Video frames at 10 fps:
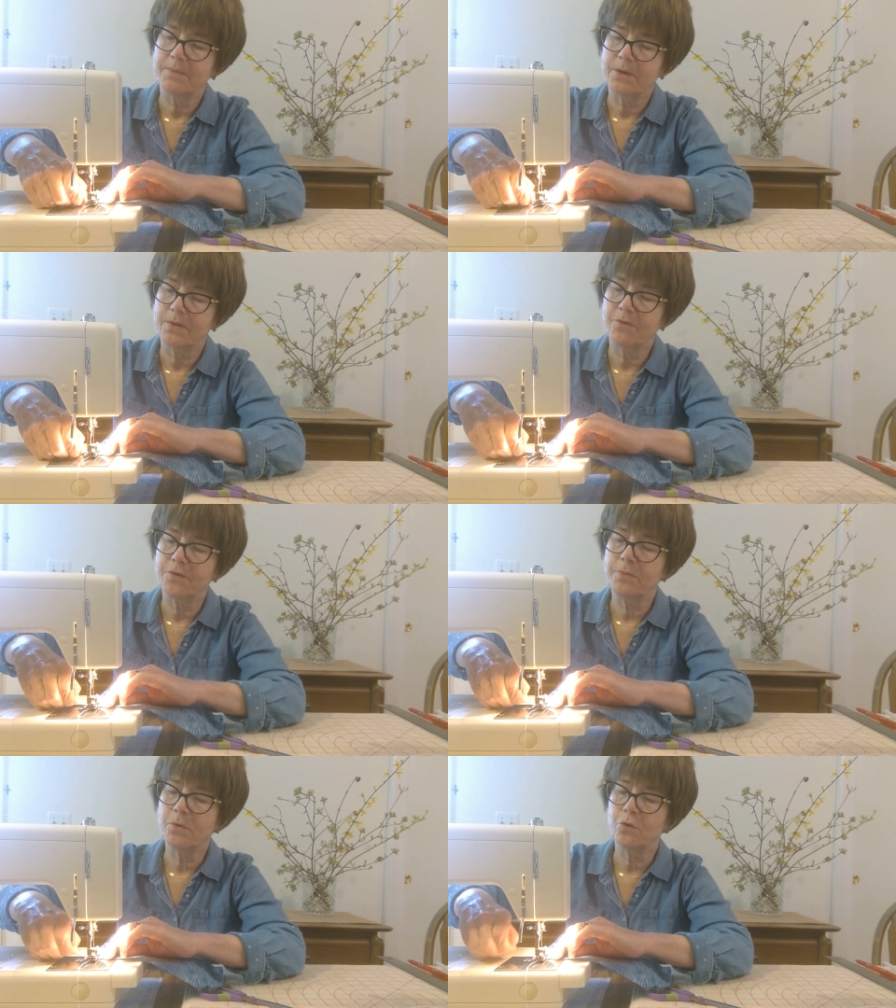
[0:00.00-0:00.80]
Now
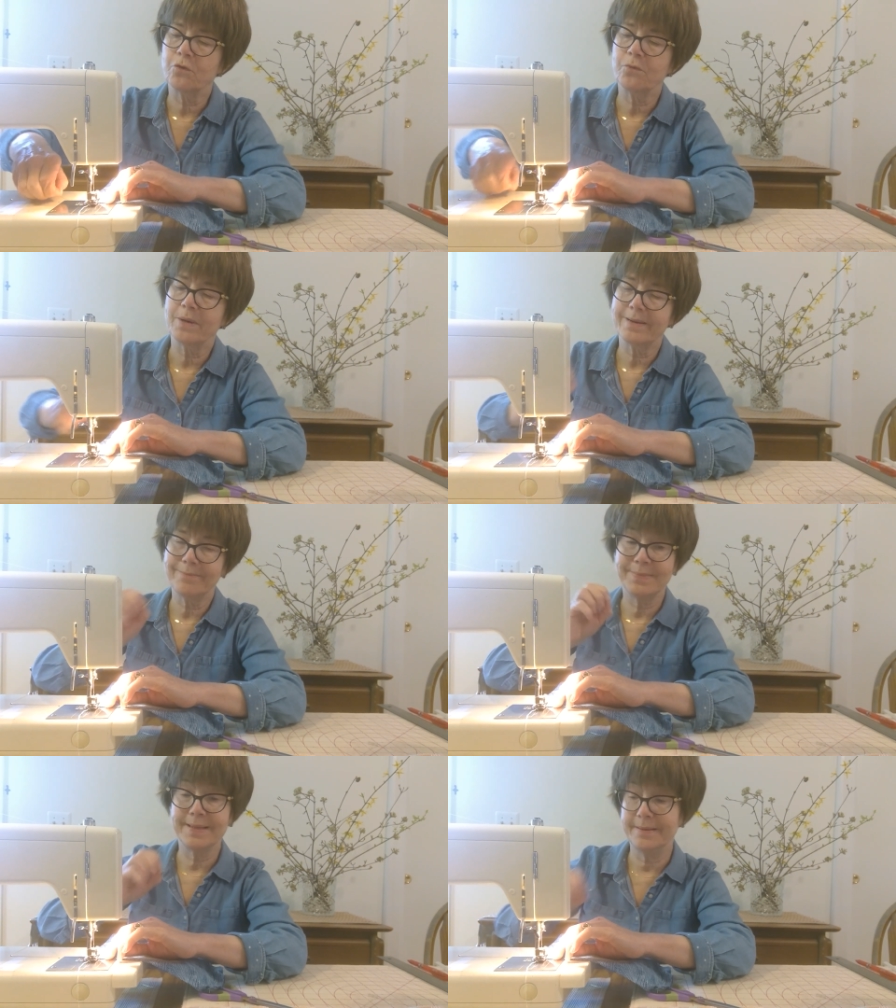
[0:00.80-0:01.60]
remove my
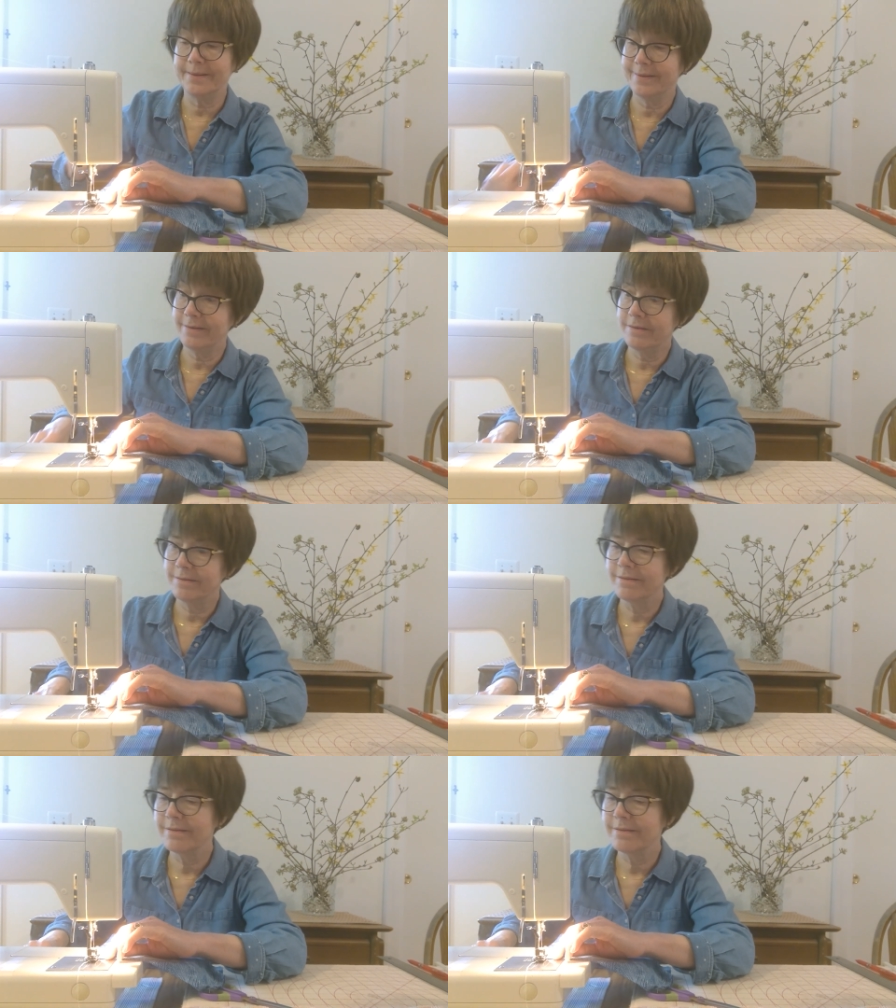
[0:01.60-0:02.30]
pin.